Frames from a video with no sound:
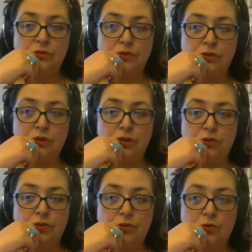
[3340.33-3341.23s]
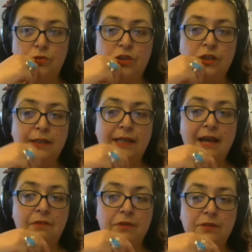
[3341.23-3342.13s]
you can
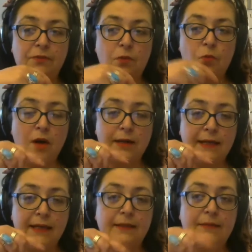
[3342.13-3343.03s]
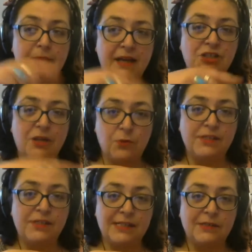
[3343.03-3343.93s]
get rid of a white and the magic
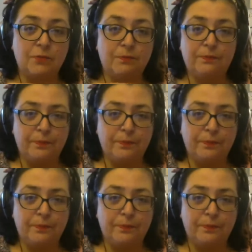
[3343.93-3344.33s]
would still